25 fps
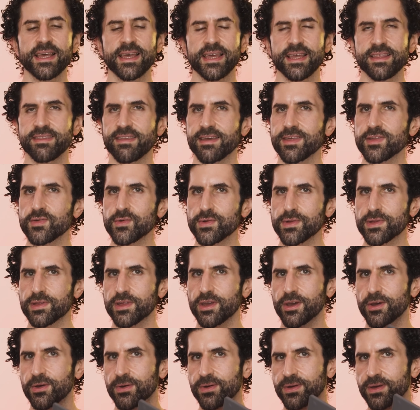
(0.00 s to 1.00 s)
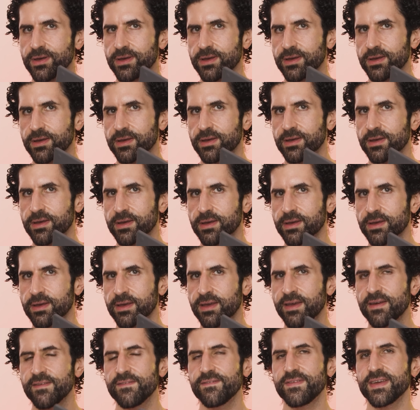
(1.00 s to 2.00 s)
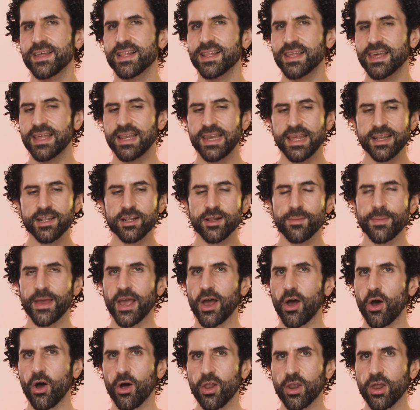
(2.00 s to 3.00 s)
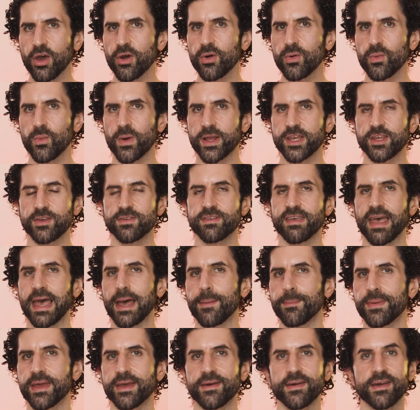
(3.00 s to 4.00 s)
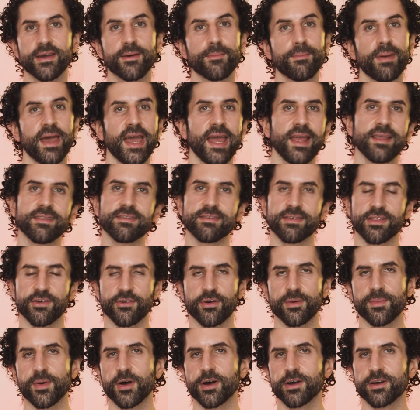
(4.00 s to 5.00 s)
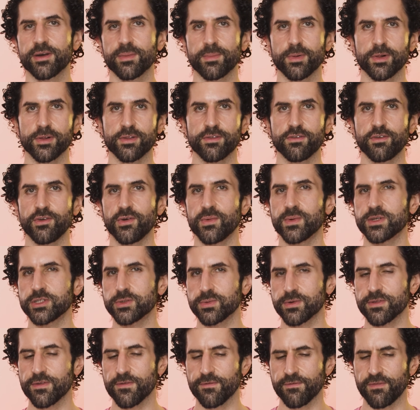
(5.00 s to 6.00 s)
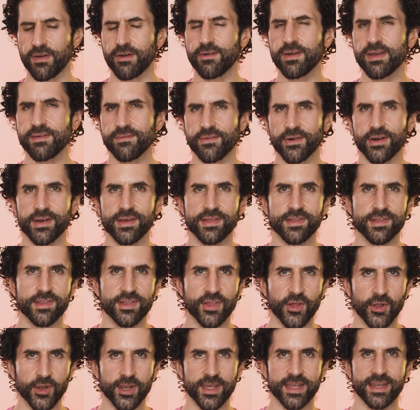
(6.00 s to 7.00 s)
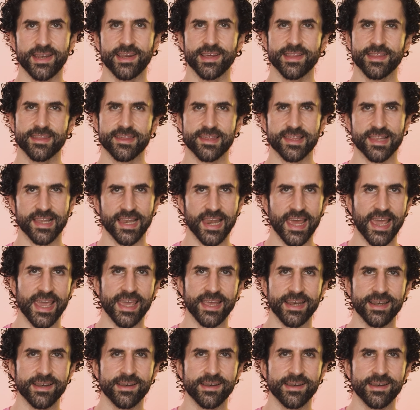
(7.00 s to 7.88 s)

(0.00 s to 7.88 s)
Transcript: It does also feel a little bit hollow when you tap it compared to the reMarkable 2, which was a very, very solid slate.